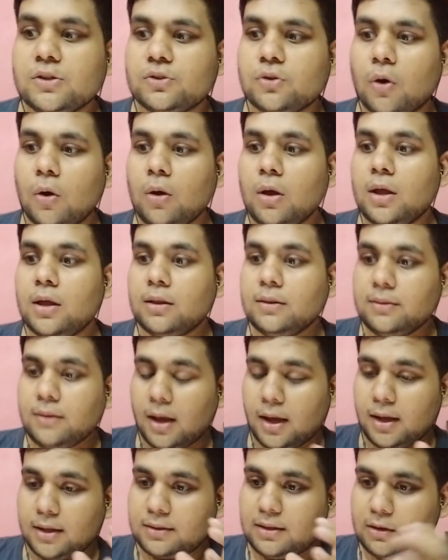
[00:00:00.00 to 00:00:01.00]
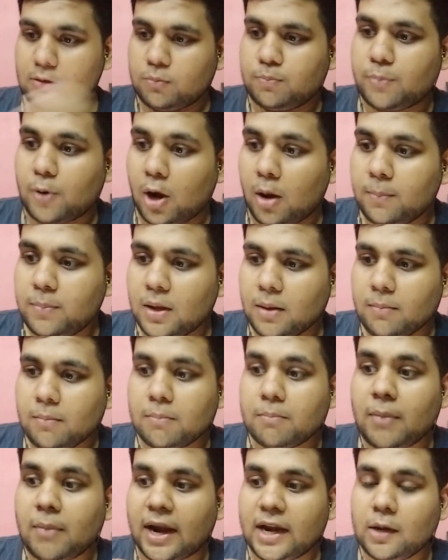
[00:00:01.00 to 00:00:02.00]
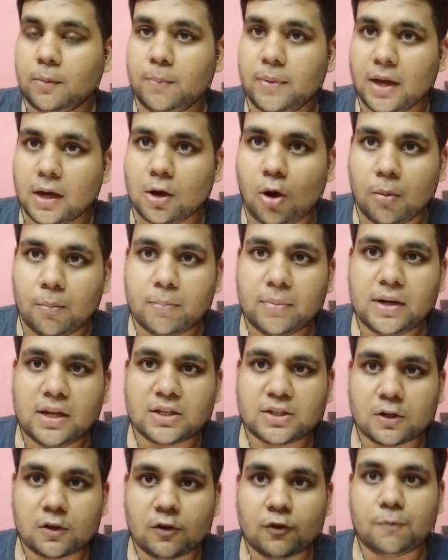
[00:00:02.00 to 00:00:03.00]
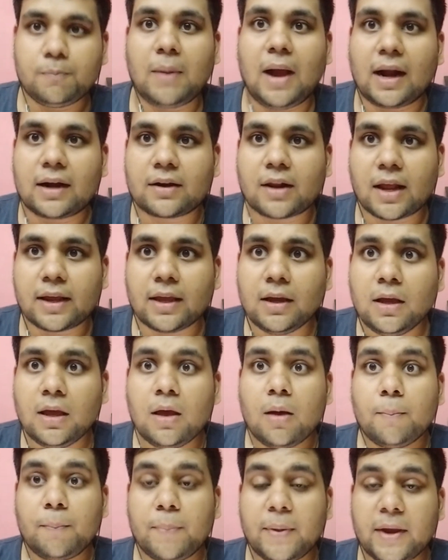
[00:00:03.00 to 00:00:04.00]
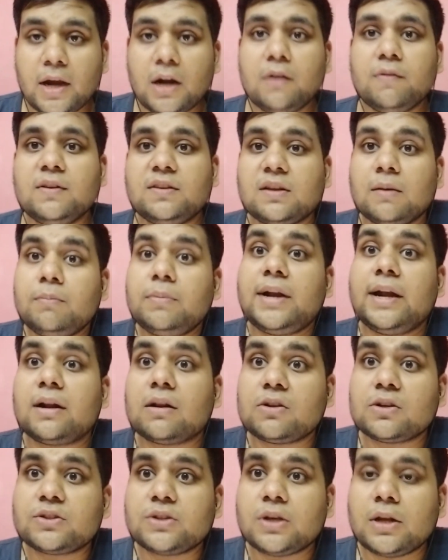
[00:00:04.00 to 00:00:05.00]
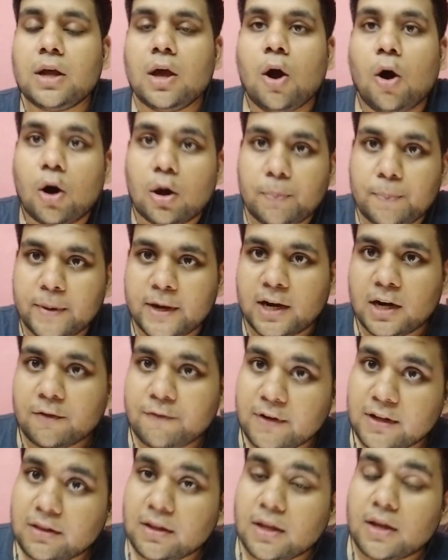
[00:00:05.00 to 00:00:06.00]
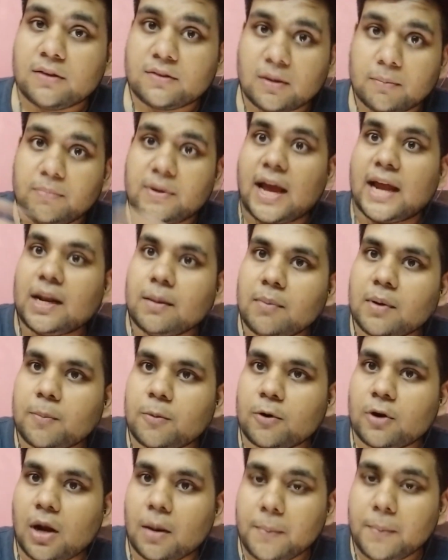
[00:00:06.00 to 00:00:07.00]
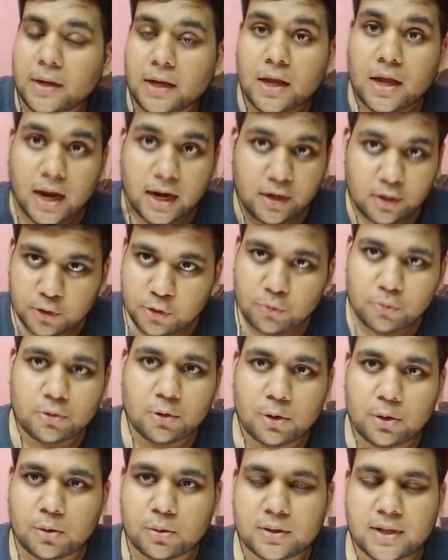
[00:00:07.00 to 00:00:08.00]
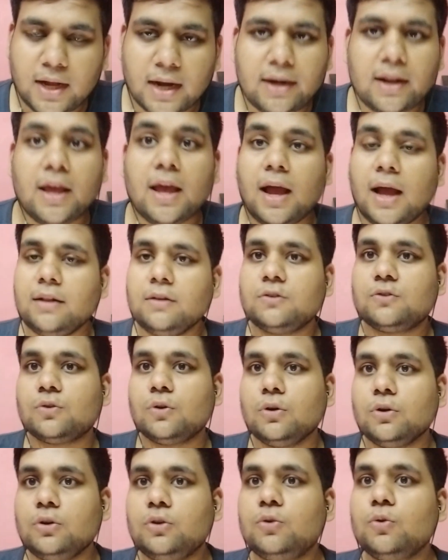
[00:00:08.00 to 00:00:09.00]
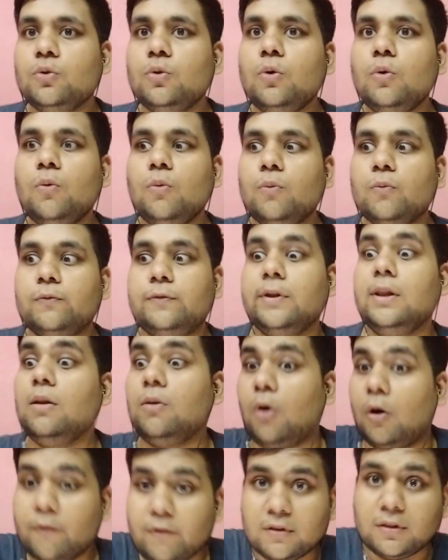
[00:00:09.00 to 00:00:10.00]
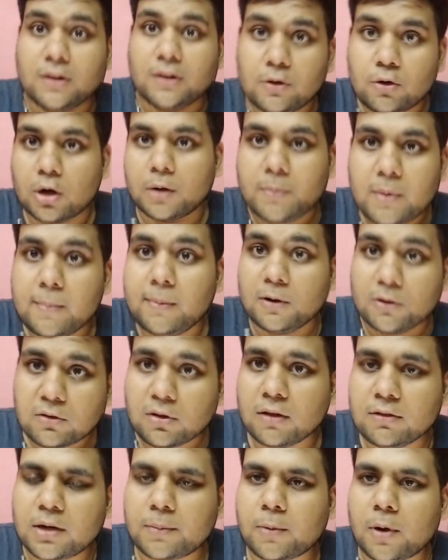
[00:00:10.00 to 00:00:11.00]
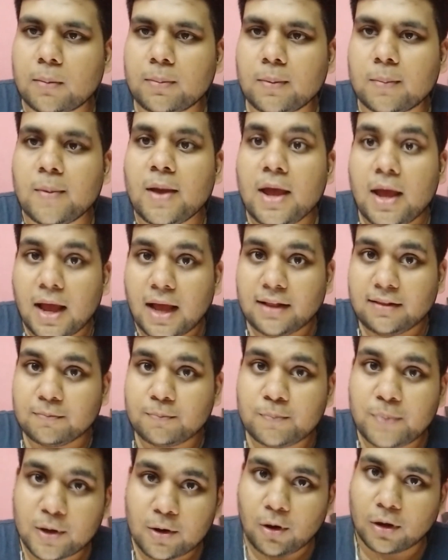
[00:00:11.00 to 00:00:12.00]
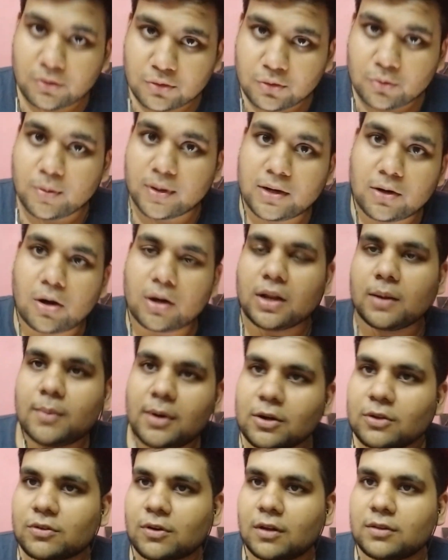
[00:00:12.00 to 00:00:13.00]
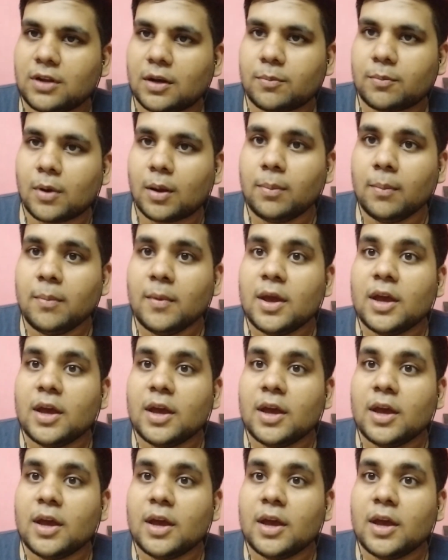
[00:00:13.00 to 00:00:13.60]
So the problem might be a combination of backtracking paired with some data structure or paired with some dynamic programming, and you don't know that, and so you will obviously not be able to solve that problem. And because you are not able to solve that problem,